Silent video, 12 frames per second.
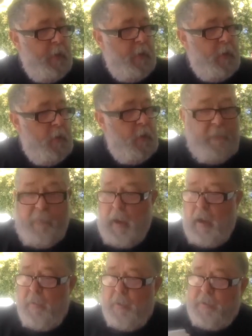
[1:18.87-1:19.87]

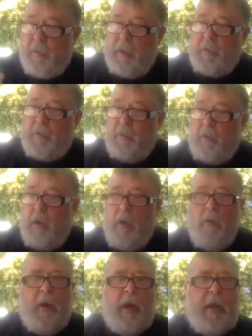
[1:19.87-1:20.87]
coronavirus thing, as you
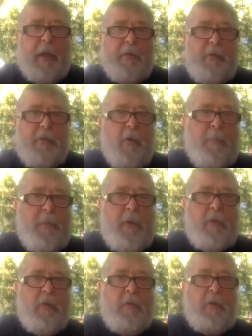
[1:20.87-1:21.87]
know, and I guess
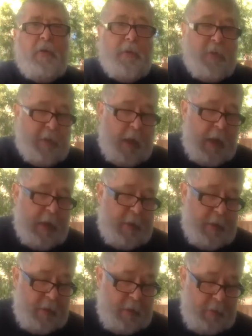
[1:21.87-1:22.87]
European unions decided
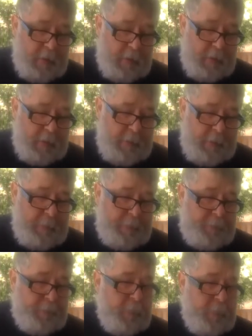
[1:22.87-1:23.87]
that
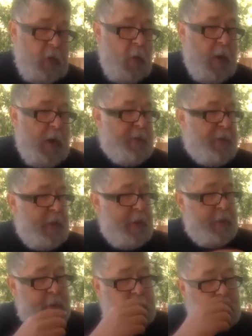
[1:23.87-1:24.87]
U.S.
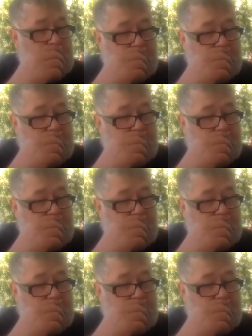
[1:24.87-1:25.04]
citizens,